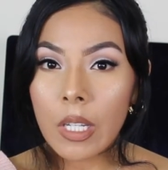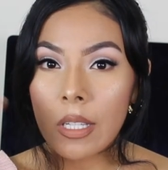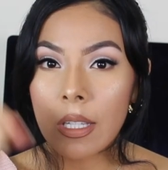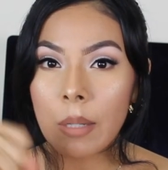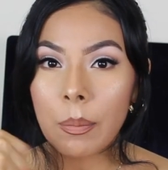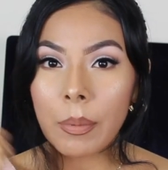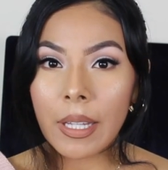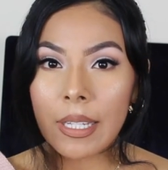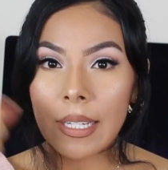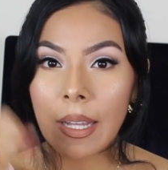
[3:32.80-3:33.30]

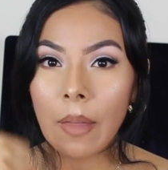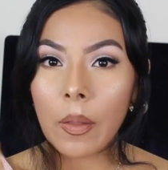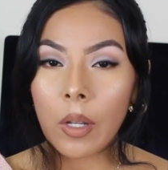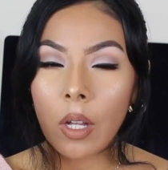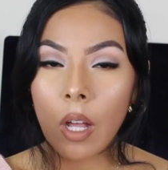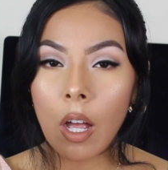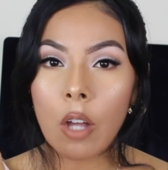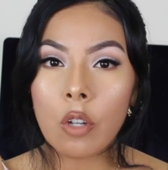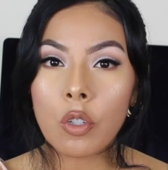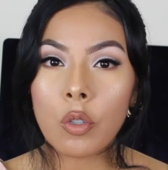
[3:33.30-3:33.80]
to blend out the
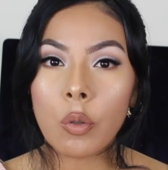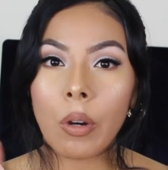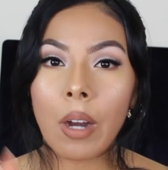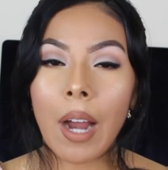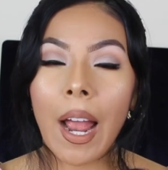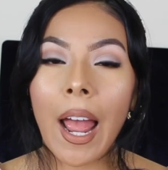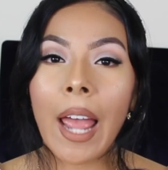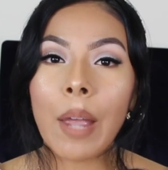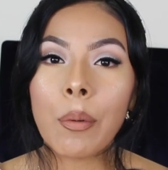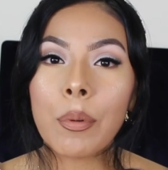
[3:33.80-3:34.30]

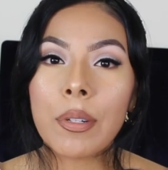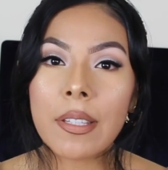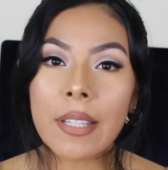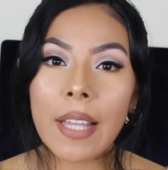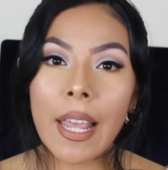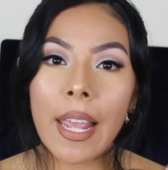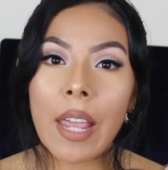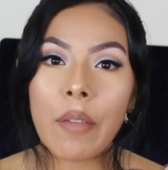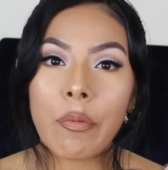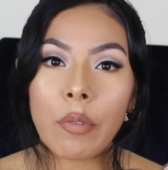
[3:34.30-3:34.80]
contour. I would
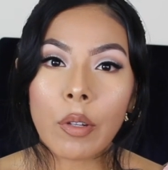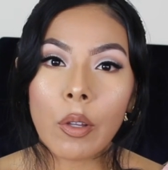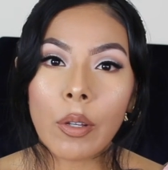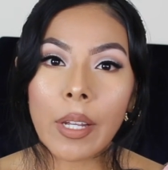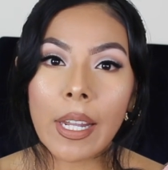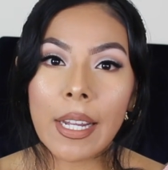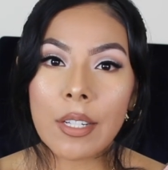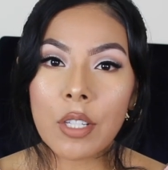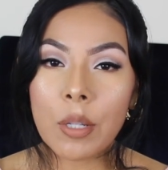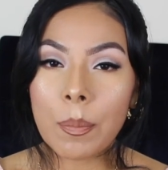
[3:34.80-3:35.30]
say if you're
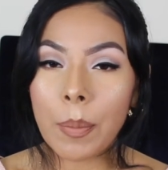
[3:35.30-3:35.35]
looking